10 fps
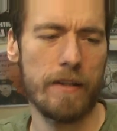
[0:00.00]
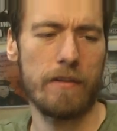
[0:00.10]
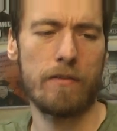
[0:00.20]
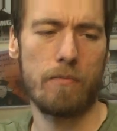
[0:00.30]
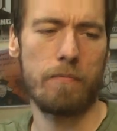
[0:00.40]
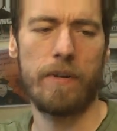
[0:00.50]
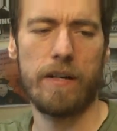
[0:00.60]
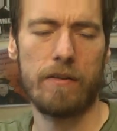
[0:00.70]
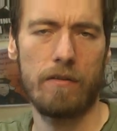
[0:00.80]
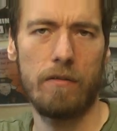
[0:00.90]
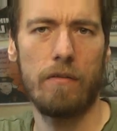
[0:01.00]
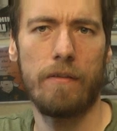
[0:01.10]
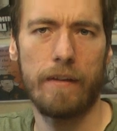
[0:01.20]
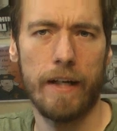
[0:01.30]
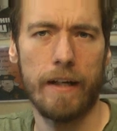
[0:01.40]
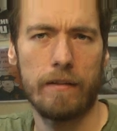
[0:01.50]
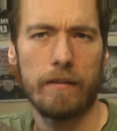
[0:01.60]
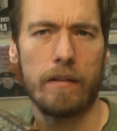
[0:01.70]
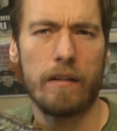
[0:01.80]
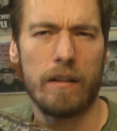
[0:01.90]
the suppressor on there,
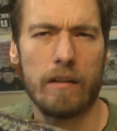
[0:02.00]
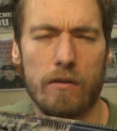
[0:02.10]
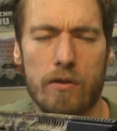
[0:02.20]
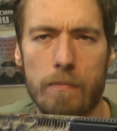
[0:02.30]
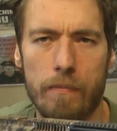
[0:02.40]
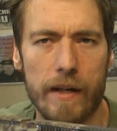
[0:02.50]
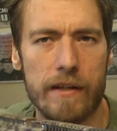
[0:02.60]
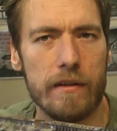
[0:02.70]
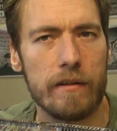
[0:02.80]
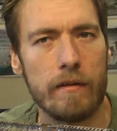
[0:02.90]
not suppressor,